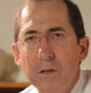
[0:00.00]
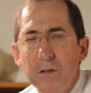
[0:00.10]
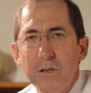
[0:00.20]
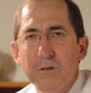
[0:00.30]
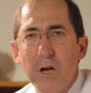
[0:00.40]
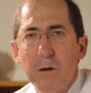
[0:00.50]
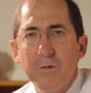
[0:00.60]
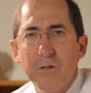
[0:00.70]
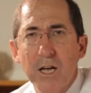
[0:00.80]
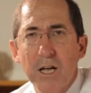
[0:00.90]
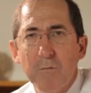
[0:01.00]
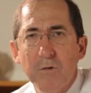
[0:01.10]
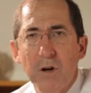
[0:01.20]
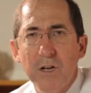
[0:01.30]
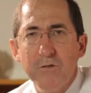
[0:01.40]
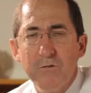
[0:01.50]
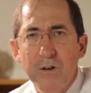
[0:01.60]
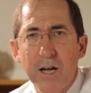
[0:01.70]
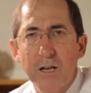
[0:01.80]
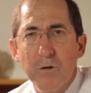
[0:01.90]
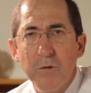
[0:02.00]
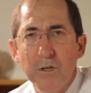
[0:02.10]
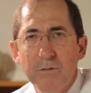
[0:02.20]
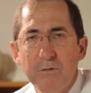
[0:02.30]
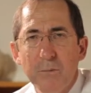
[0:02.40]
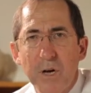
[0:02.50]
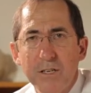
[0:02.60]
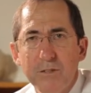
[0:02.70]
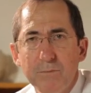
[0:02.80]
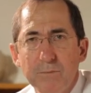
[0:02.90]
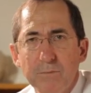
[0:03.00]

this type of scan provides valuable information.